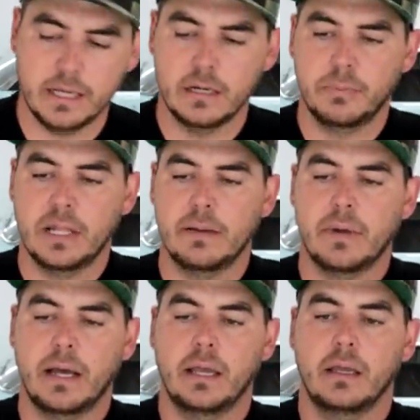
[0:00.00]
ahead and apply
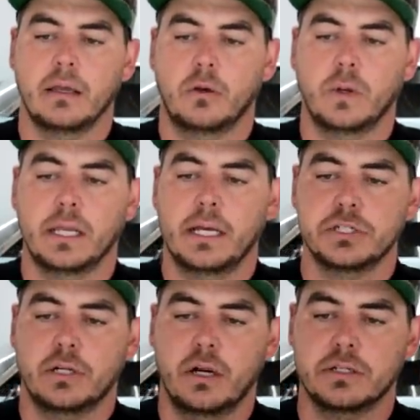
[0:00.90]
my quick
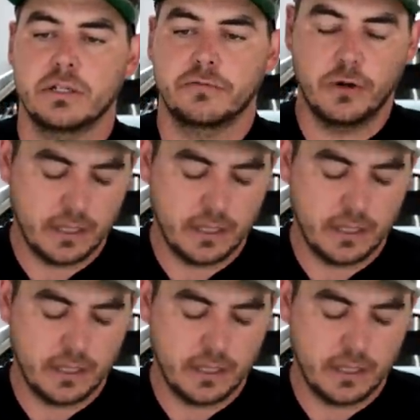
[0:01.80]
connection onto the